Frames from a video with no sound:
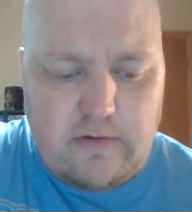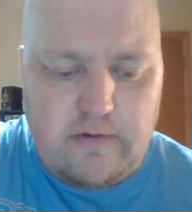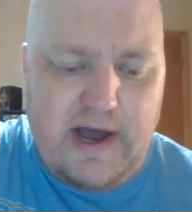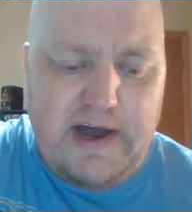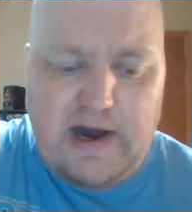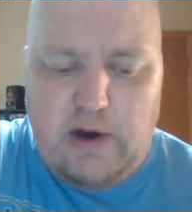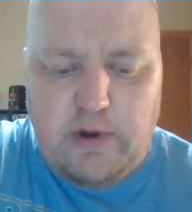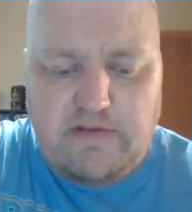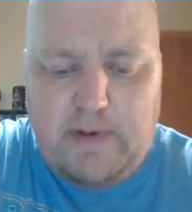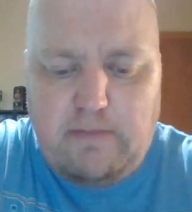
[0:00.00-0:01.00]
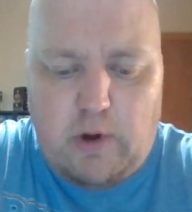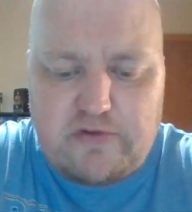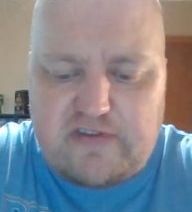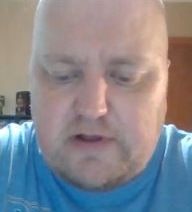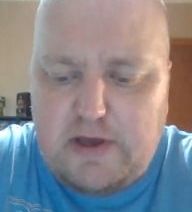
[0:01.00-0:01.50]
or not always, but
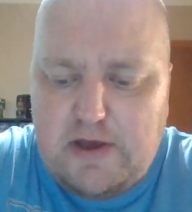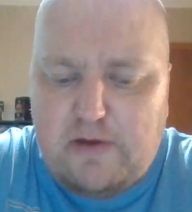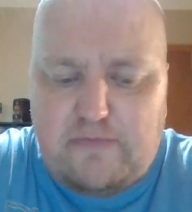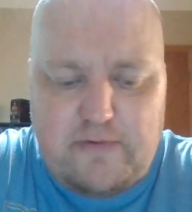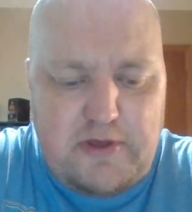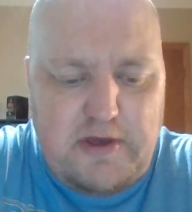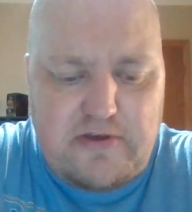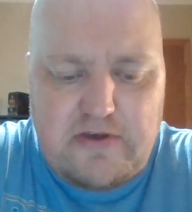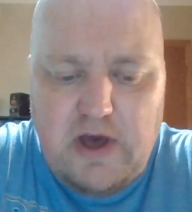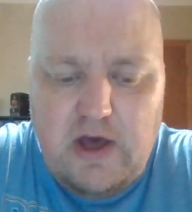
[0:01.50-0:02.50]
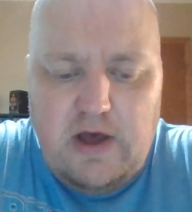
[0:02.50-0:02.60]
mostly for these.